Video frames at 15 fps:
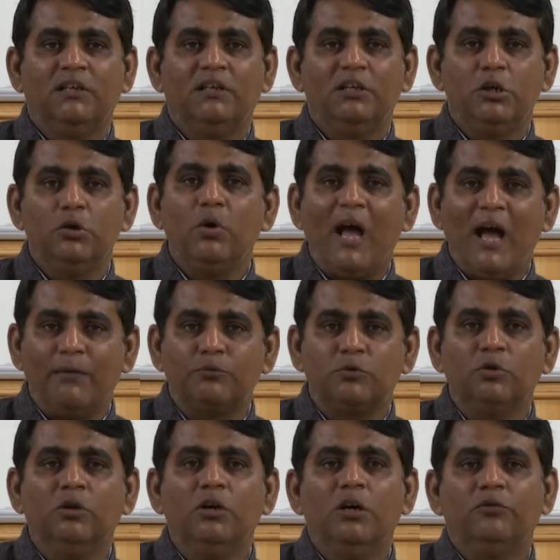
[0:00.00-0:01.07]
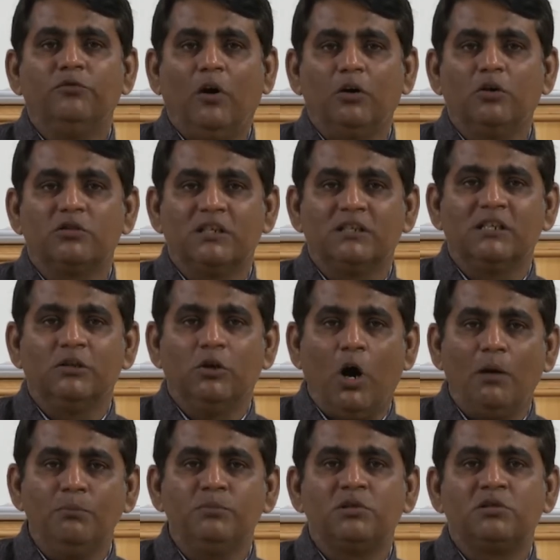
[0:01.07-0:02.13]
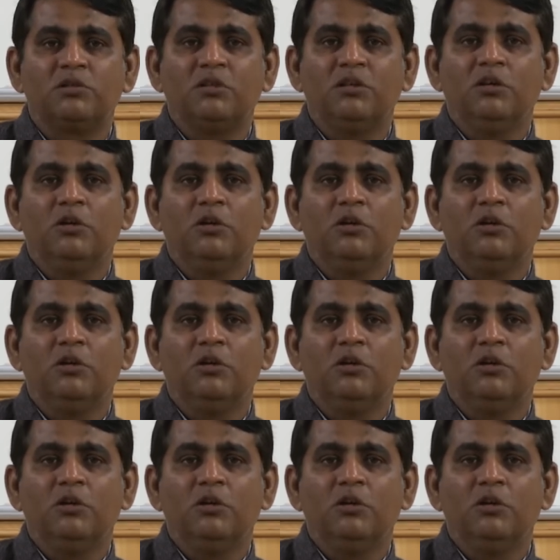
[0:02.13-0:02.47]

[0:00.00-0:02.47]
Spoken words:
You have to follow certain norms.